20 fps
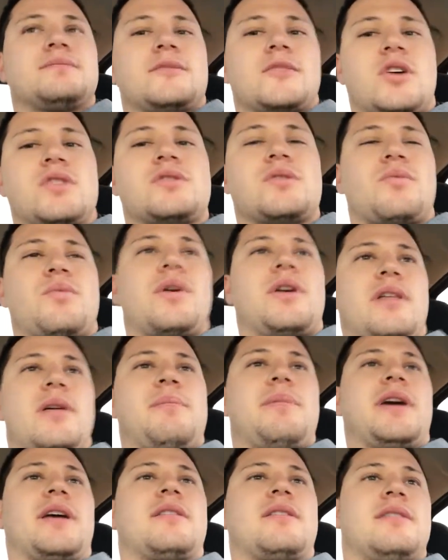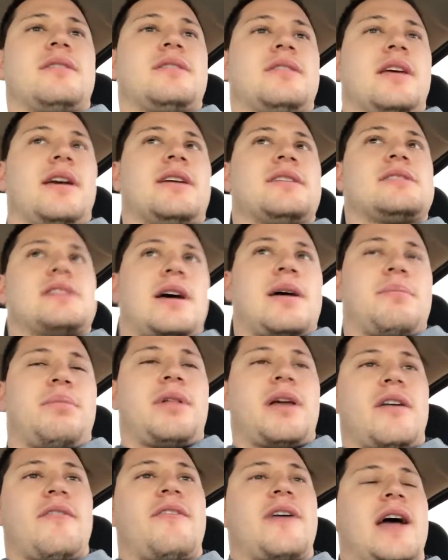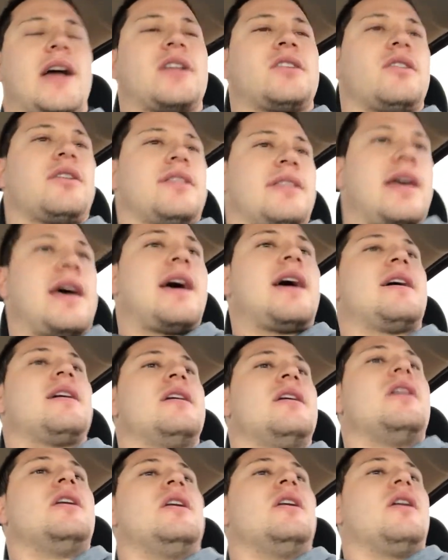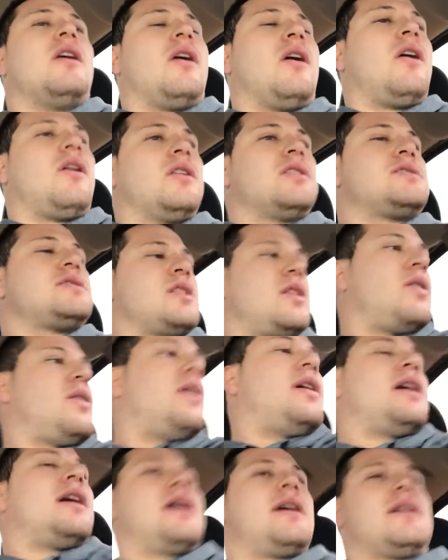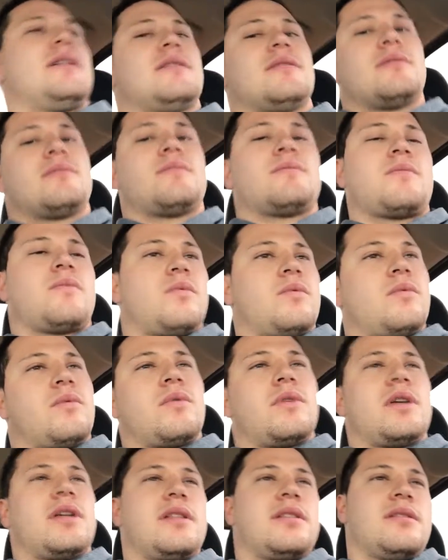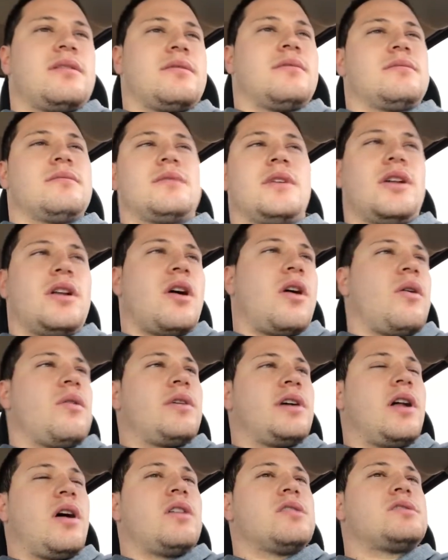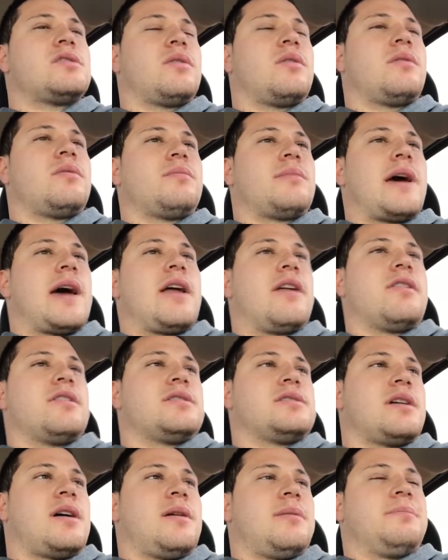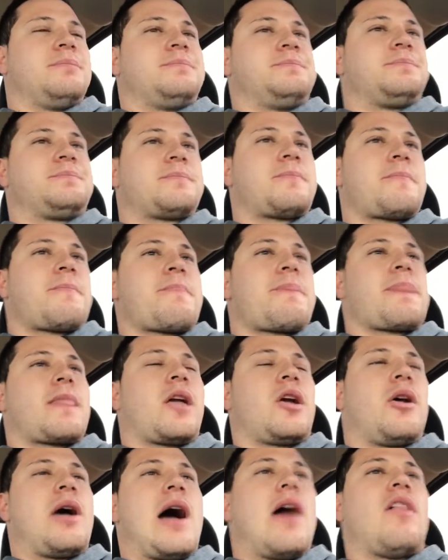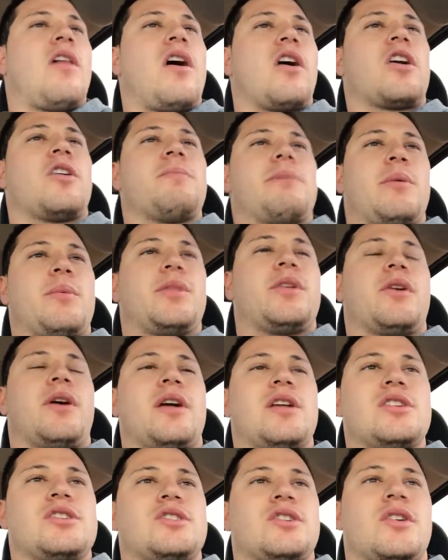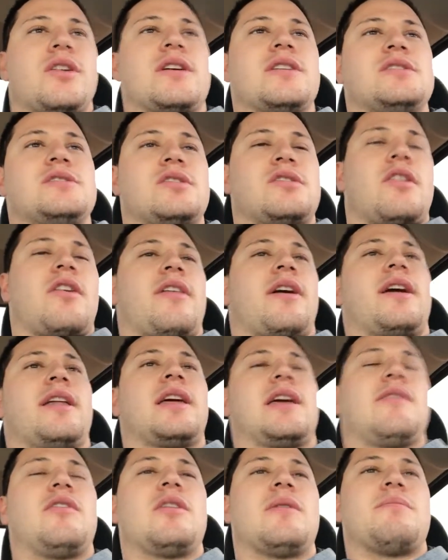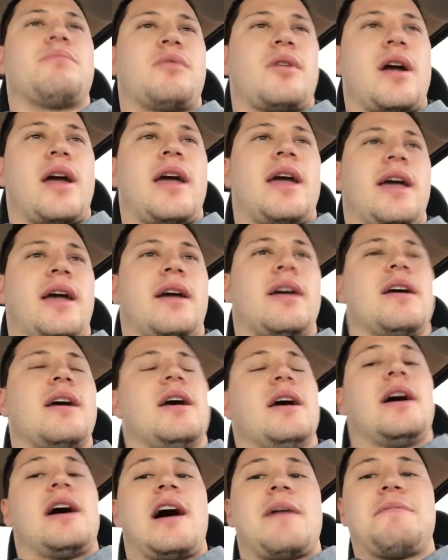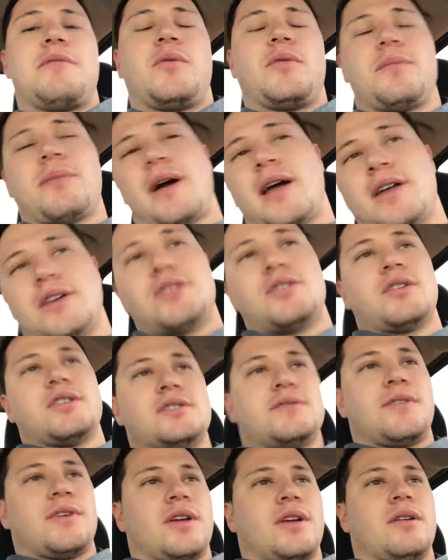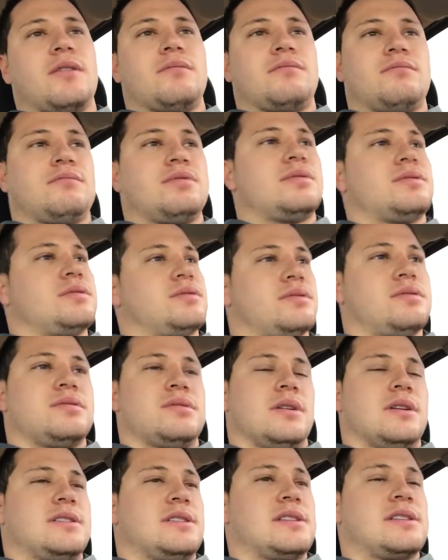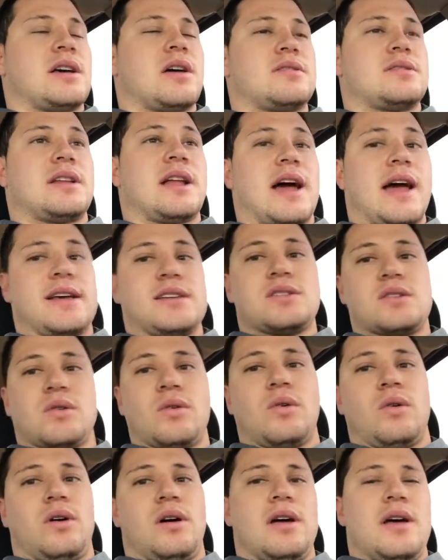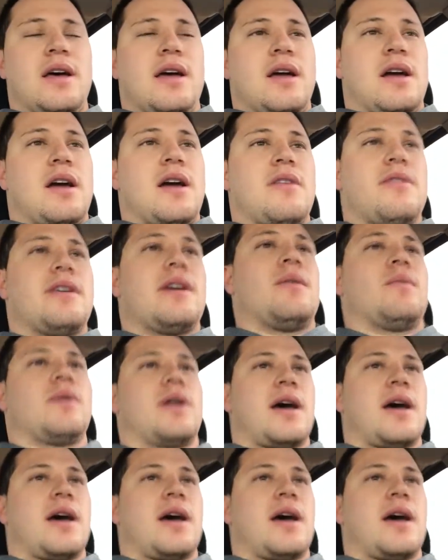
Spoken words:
Those are really big things that play a factor in that. Also, you know, it also matters, you know, how long you've been with your insurance. Are they going to give you a break? I've been with my insurance for since I was in high school, and then